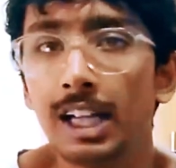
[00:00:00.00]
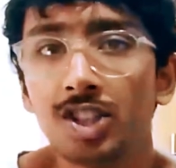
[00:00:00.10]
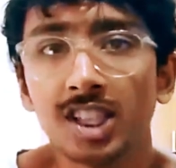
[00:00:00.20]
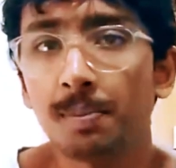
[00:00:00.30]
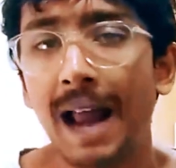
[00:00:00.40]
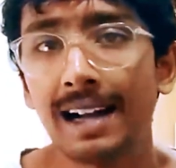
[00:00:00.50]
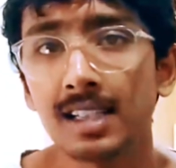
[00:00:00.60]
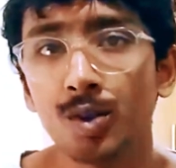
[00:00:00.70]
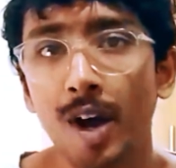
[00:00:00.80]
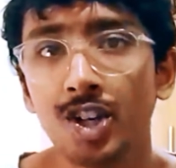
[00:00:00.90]
It's just a
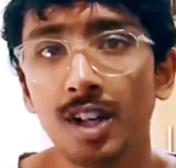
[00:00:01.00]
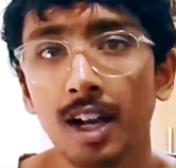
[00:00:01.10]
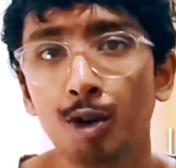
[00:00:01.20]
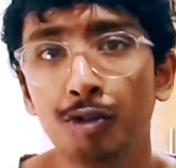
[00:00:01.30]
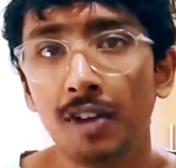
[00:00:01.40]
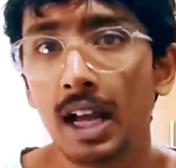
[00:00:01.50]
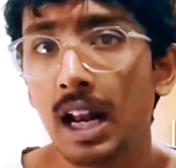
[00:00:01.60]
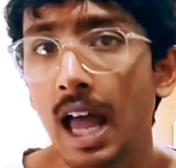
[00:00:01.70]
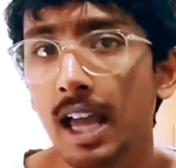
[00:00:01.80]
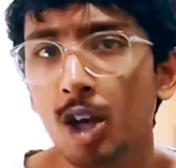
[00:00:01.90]
practice question and you
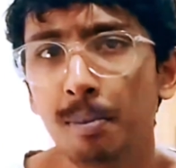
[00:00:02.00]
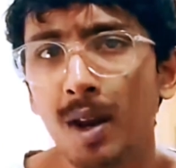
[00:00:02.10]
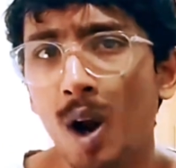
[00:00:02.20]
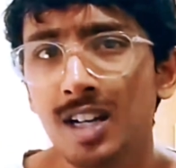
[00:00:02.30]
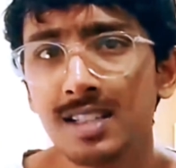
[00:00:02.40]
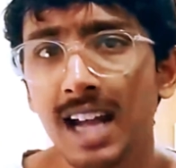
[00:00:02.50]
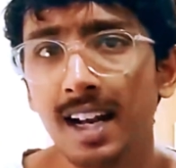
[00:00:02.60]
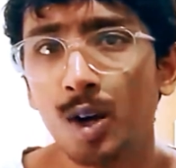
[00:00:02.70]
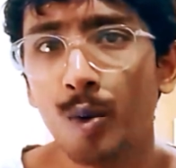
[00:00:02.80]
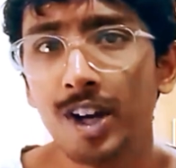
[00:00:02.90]
feel like you may not just
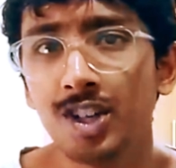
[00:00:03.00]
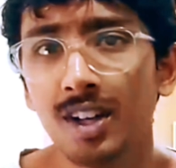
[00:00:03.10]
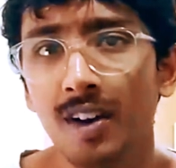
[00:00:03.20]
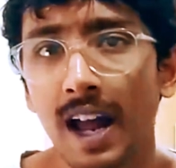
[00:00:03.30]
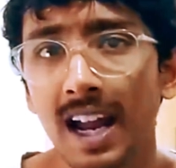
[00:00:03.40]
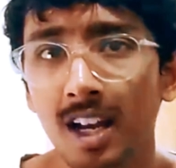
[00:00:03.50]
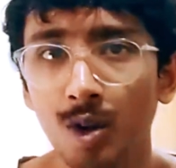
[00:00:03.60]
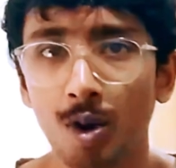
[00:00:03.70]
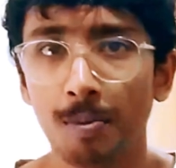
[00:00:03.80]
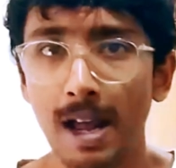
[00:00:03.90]
get the question right.
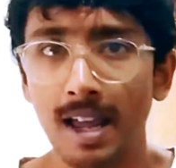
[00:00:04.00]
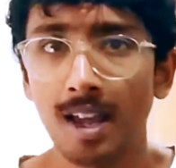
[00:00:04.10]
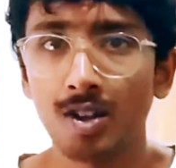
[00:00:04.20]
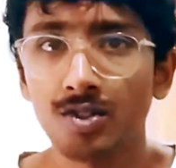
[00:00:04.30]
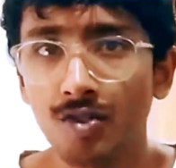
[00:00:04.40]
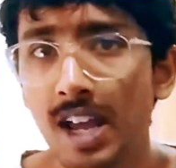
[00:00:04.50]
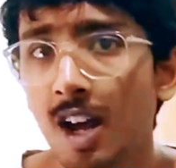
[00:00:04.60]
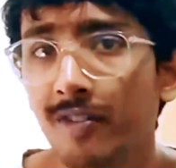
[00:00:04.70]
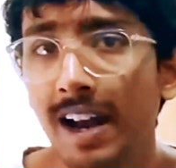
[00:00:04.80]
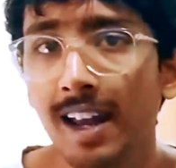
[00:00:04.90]
You are breaking your streak
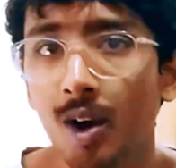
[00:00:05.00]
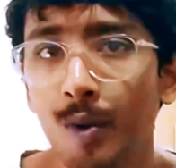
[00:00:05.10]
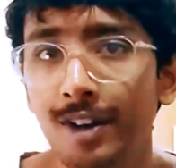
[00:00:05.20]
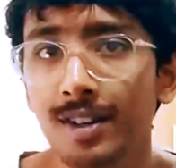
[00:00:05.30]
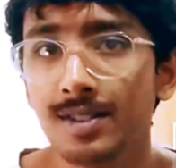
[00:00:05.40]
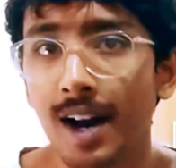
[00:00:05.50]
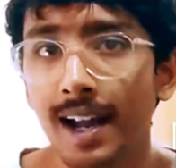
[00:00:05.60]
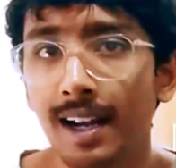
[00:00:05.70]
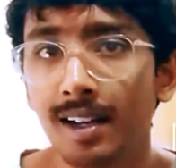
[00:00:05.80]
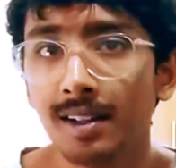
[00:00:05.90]
of getting your questions
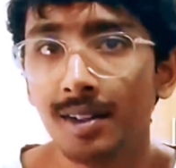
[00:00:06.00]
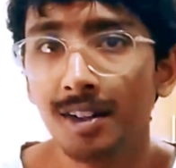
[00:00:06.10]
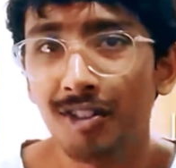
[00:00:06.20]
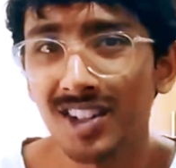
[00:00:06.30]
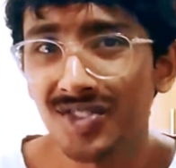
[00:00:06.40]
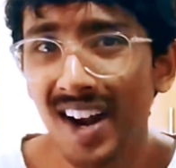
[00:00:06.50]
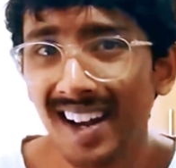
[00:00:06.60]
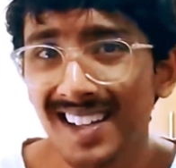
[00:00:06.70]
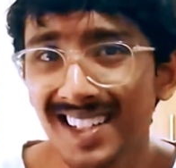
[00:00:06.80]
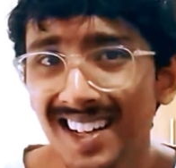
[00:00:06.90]
right.
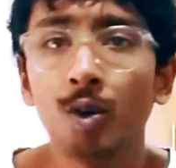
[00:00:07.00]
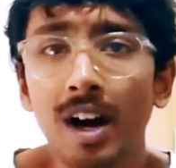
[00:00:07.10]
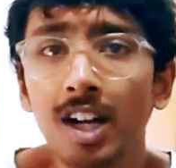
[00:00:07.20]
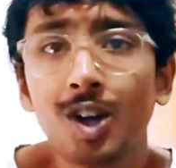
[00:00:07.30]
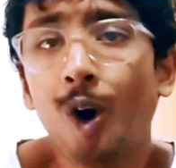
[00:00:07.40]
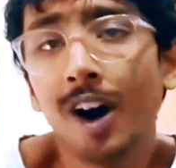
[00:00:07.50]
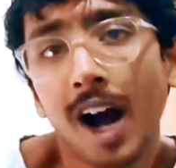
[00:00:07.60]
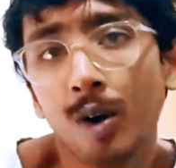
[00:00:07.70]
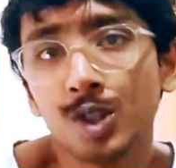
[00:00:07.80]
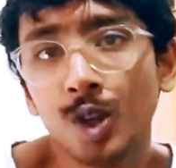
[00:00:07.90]
Frustrating, isn't it? You weren't taught
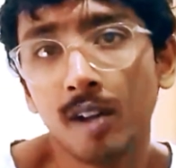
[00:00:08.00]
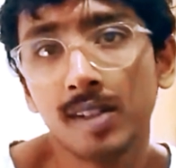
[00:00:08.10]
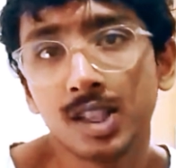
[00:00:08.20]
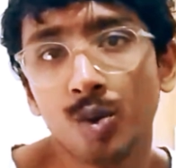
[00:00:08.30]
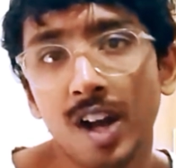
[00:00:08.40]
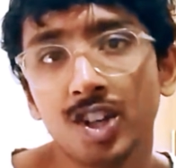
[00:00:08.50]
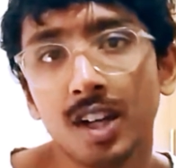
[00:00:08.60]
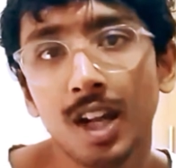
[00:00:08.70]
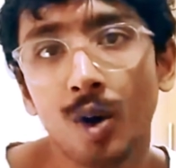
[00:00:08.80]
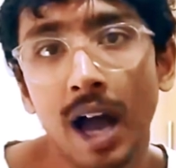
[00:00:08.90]
how to solve this
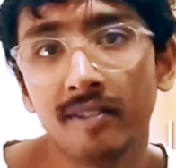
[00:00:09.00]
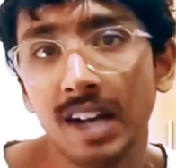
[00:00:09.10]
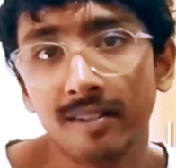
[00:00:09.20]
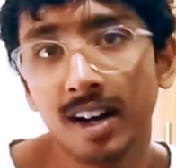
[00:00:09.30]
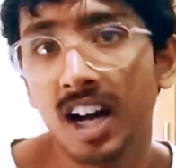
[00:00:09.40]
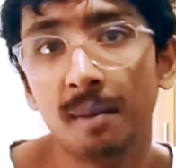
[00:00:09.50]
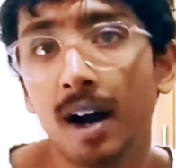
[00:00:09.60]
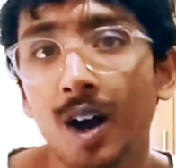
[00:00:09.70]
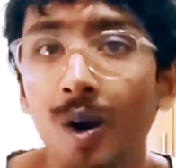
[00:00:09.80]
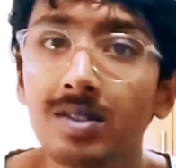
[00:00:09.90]
question. You have never come
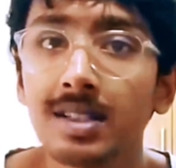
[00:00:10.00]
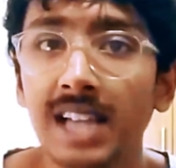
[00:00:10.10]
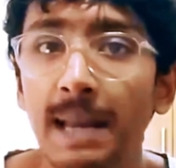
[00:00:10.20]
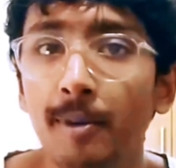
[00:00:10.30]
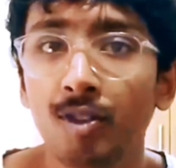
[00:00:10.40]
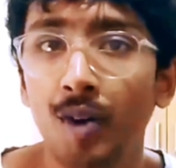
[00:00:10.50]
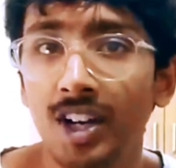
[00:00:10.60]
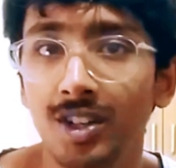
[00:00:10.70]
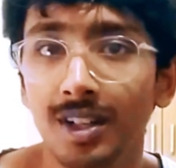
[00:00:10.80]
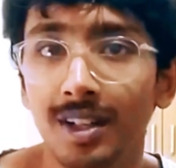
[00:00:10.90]
across this type of
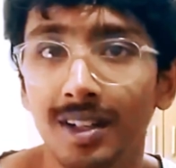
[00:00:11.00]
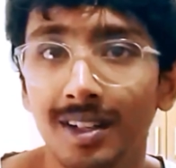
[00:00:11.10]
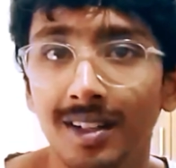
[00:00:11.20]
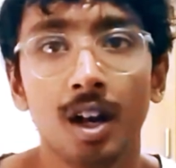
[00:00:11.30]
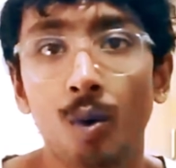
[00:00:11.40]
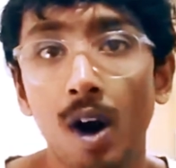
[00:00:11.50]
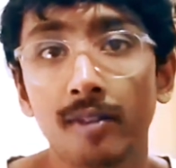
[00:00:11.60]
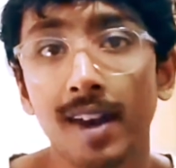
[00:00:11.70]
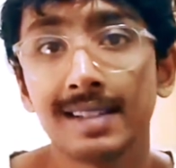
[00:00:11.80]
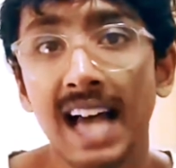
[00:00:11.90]
question. Now, what if
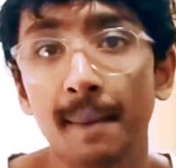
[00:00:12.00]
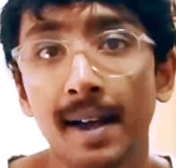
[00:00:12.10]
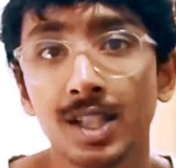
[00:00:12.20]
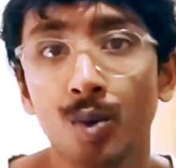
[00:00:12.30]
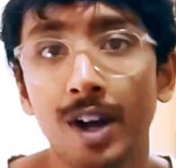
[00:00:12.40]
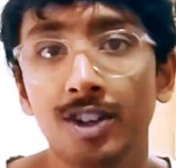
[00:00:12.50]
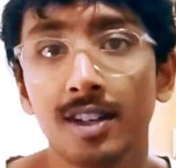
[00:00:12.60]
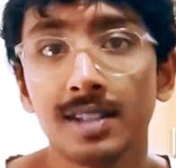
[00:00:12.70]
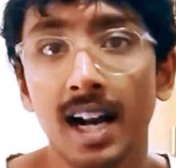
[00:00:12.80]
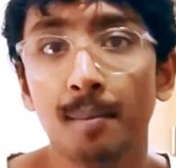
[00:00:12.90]
your exam has
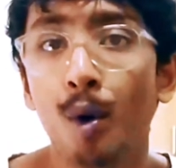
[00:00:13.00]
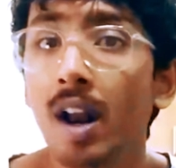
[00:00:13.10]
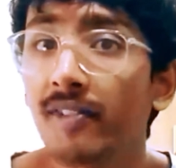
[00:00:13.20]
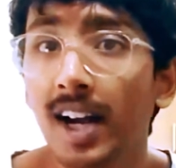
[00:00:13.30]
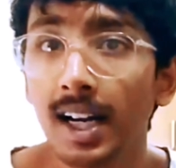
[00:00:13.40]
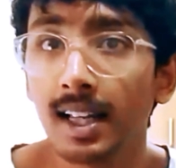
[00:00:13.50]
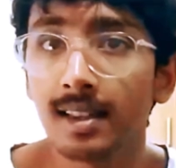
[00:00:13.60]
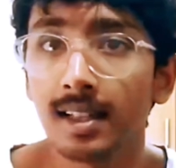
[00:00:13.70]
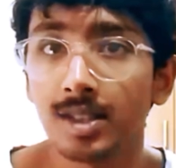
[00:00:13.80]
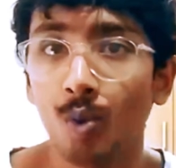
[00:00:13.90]
questions that are more difficult
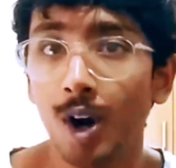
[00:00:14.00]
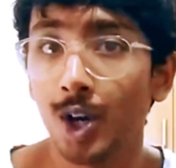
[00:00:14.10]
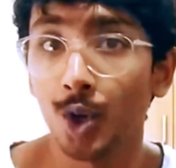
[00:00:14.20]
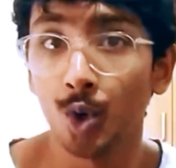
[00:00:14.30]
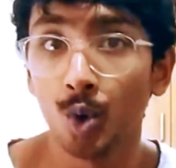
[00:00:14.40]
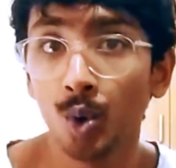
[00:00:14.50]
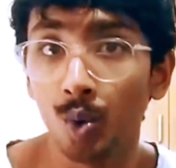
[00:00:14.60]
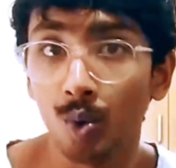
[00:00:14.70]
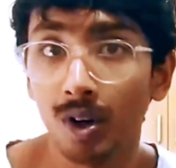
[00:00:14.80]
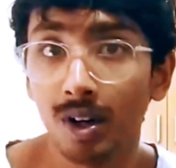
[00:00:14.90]
than this? What do you
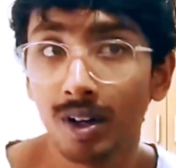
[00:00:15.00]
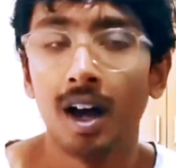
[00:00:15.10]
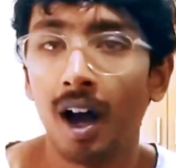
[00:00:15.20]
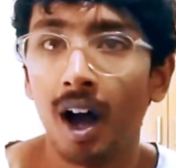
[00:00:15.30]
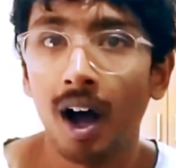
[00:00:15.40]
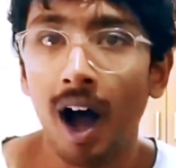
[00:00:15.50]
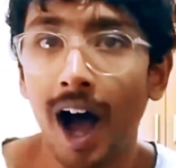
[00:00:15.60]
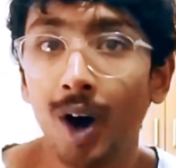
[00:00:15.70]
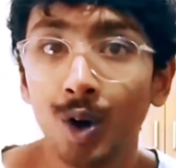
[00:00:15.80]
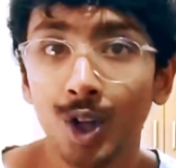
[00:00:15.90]
do?
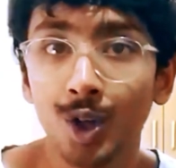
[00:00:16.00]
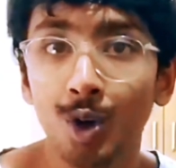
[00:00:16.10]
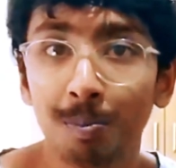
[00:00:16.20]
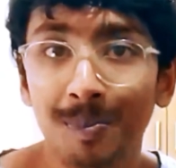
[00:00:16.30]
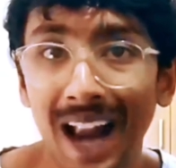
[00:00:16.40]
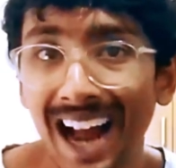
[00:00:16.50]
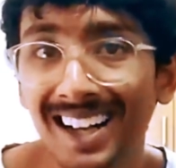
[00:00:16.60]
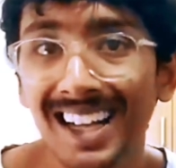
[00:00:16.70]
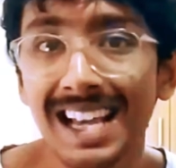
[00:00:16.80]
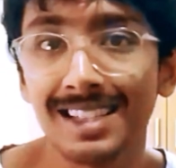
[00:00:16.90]
How do you
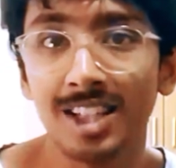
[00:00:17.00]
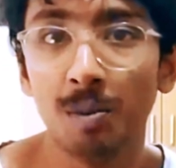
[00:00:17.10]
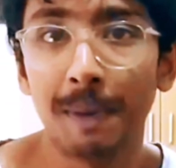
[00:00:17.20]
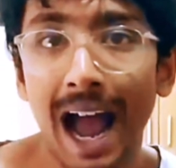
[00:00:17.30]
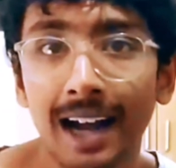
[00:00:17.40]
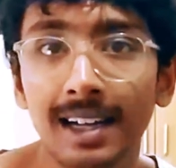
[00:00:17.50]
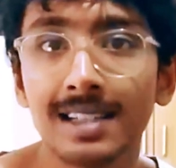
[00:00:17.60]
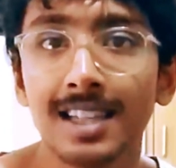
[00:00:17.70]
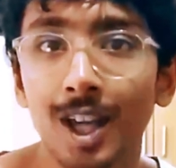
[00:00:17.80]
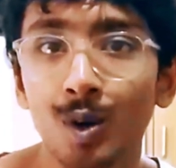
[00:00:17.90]
practice? You
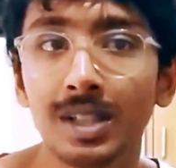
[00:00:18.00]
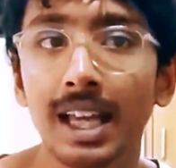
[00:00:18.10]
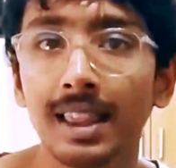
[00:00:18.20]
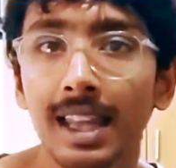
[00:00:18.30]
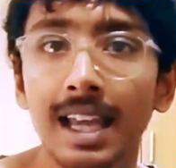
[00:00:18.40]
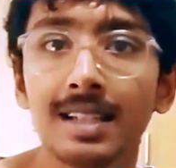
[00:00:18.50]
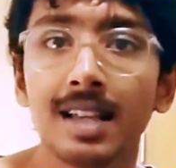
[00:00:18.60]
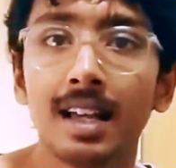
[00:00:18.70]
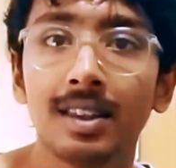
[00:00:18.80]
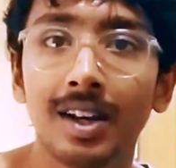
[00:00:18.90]
practice using
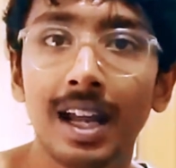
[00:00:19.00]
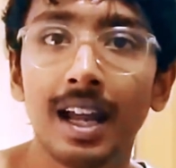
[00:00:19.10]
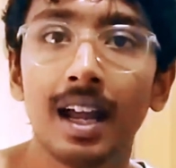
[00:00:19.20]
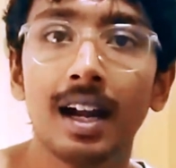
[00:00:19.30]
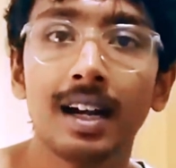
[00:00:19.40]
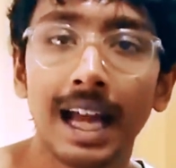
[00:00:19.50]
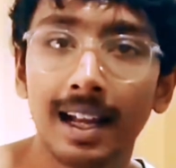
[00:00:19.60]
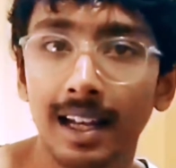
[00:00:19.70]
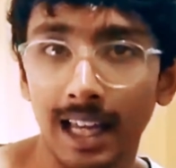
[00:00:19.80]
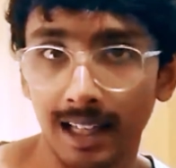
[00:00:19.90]
these three
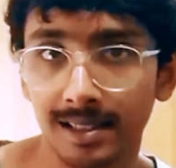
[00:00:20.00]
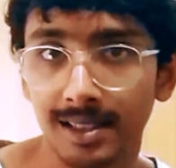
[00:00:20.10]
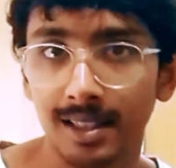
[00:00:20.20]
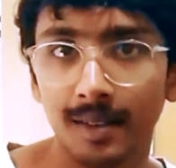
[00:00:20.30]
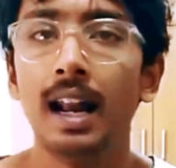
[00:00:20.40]
techniques.